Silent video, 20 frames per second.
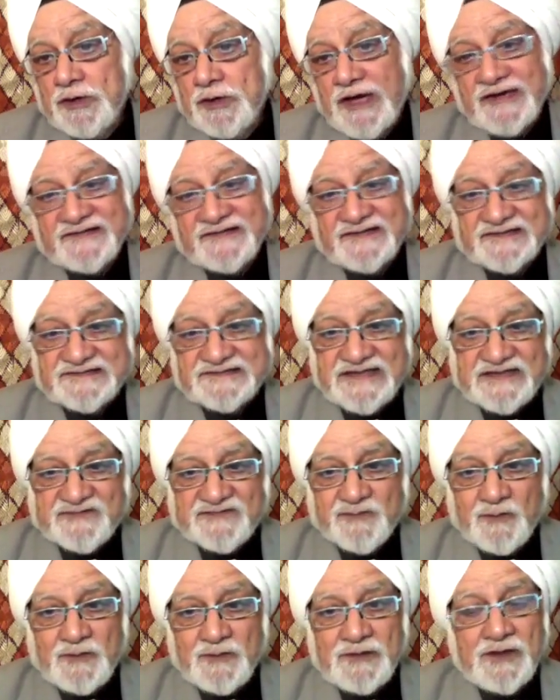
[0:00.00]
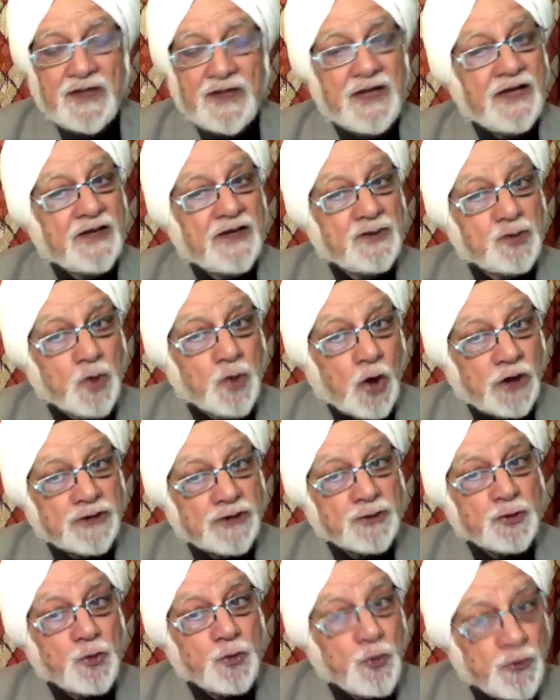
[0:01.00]
are successful,
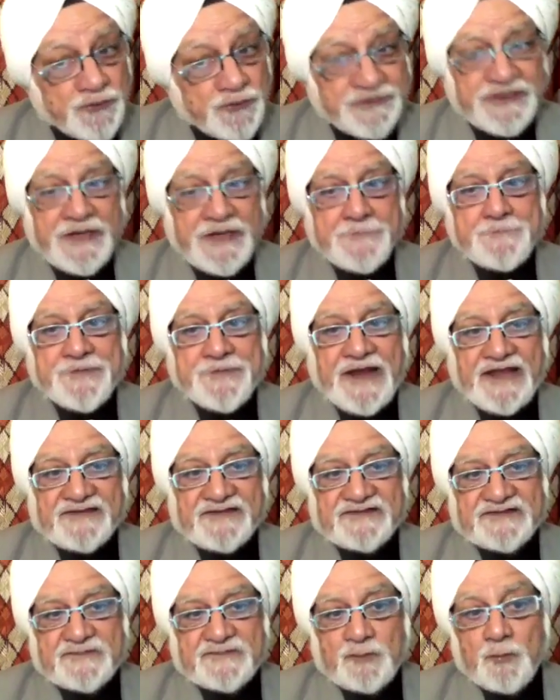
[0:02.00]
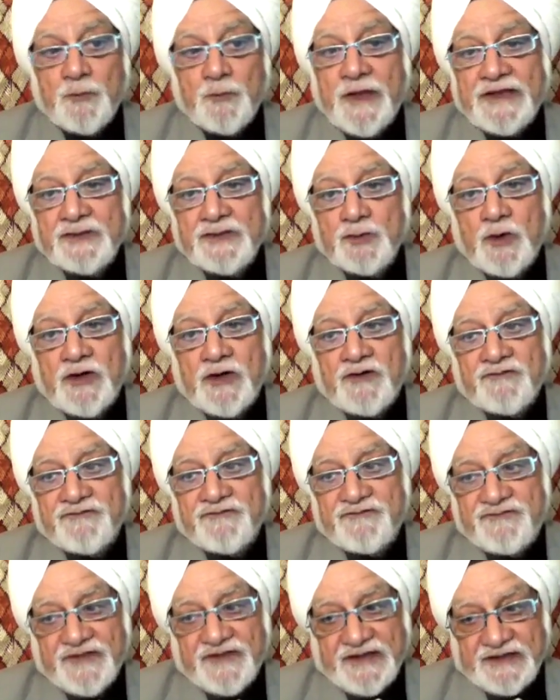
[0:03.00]
nor too depressed when you are
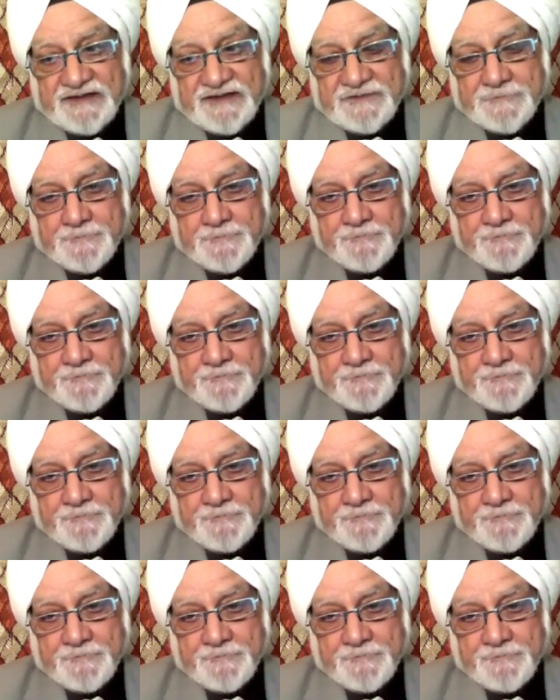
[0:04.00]
failing.